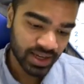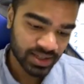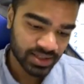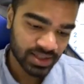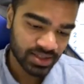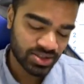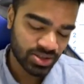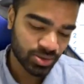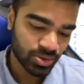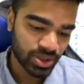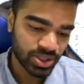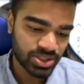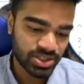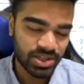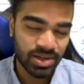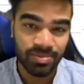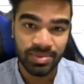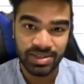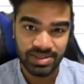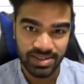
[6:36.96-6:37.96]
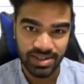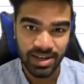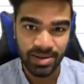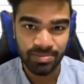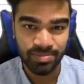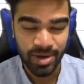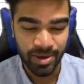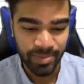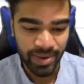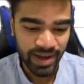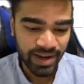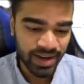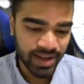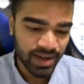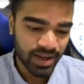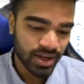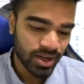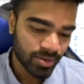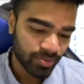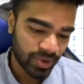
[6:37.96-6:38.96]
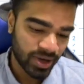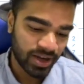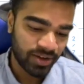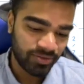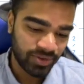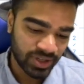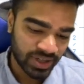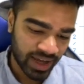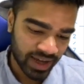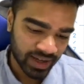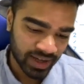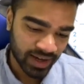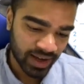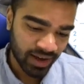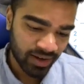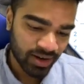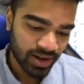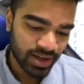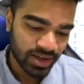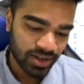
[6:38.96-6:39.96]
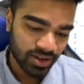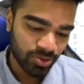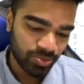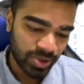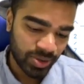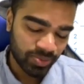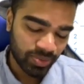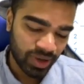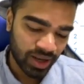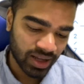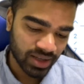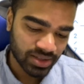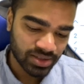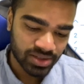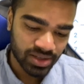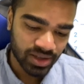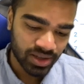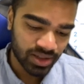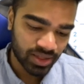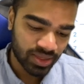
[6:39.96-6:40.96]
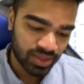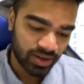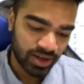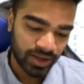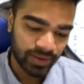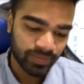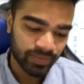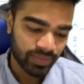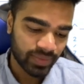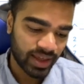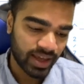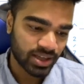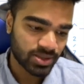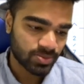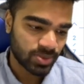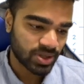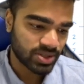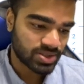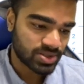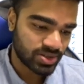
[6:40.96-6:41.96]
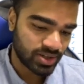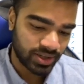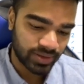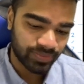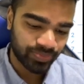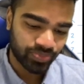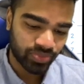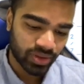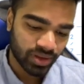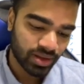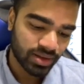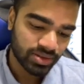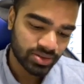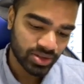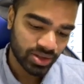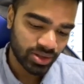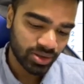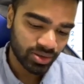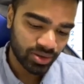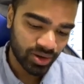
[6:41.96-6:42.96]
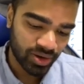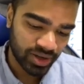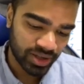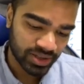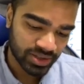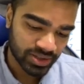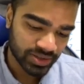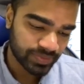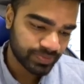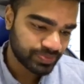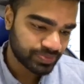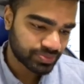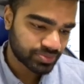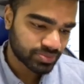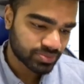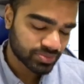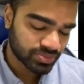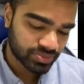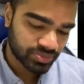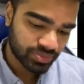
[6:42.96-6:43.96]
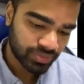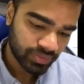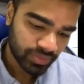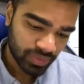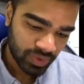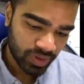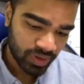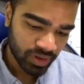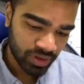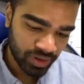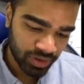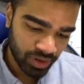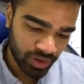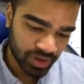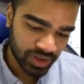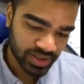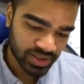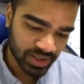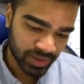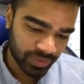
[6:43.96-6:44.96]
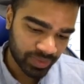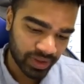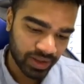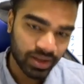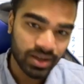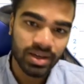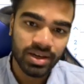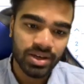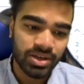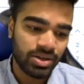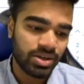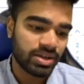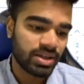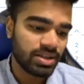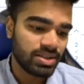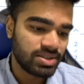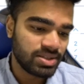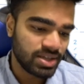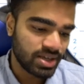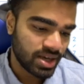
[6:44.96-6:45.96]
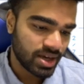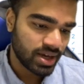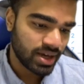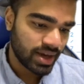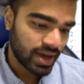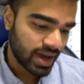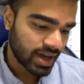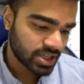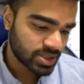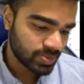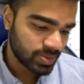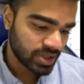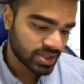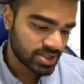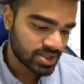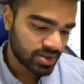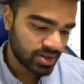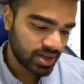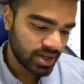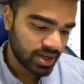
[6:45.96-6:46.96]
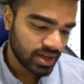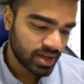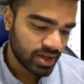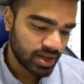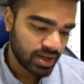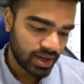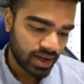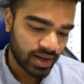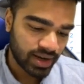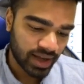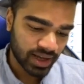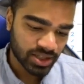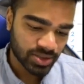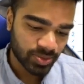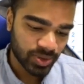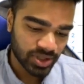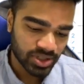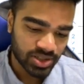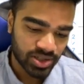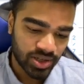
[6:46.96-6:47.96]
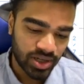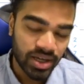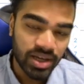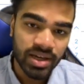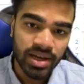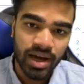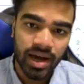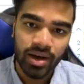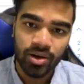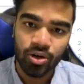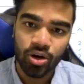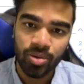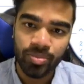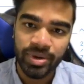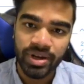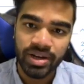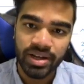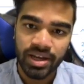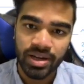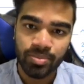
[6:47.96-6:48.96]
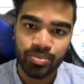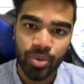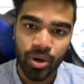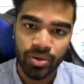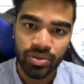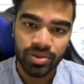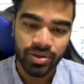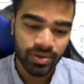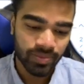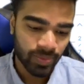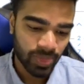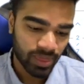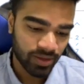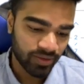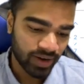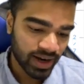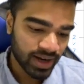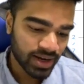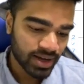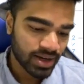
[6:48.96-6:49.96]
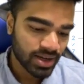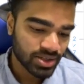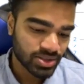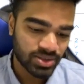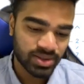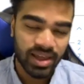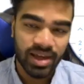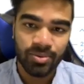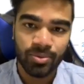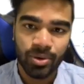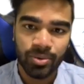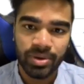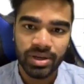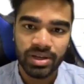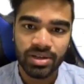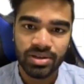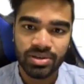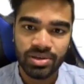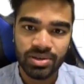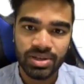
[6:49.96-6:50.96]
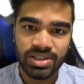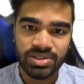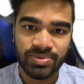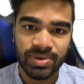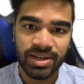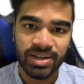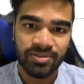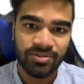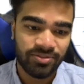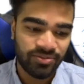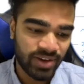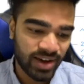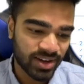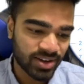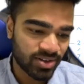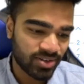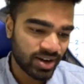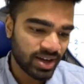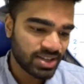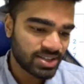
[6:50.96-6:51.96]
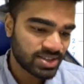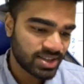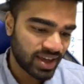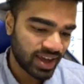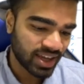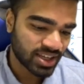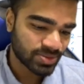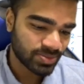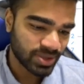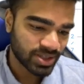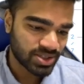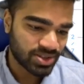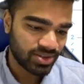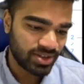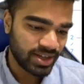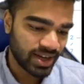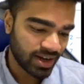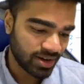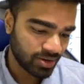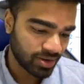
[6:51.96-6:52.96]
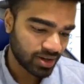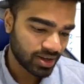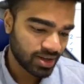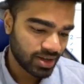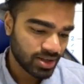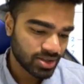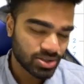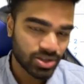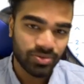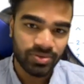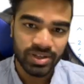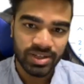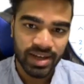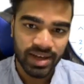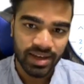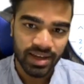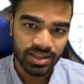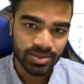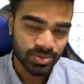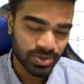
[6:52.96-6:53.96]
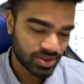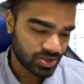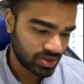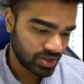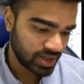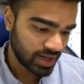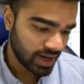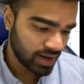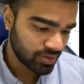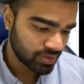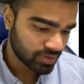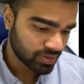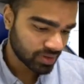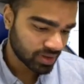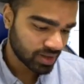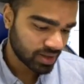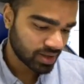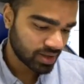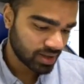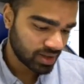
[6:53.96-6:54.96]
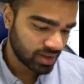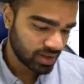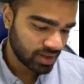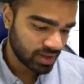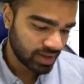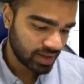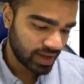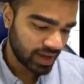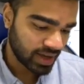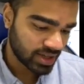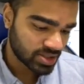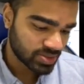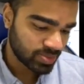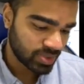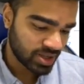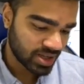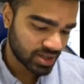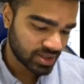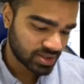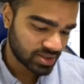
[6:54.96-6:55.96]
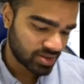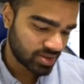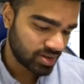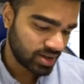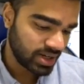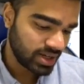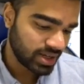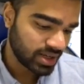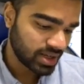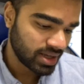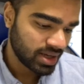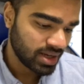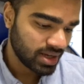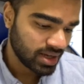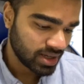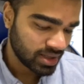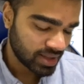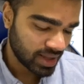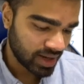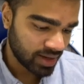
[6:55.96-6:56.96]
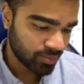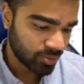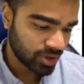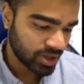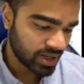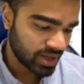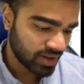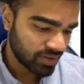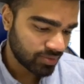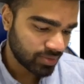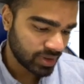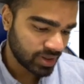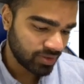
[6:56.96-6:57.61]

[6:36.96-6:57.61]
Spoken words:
That's the question. I messed it up, my bad. But if you take it out, it'll be plus 3, x plus 3. So you'll notice something. You can see x plus 3 and x plus 3 are common in both, right? So then what we can do is we can factorize the x plus 3 out. So if you take x plus 3 out, x plus 3, then what are you left with?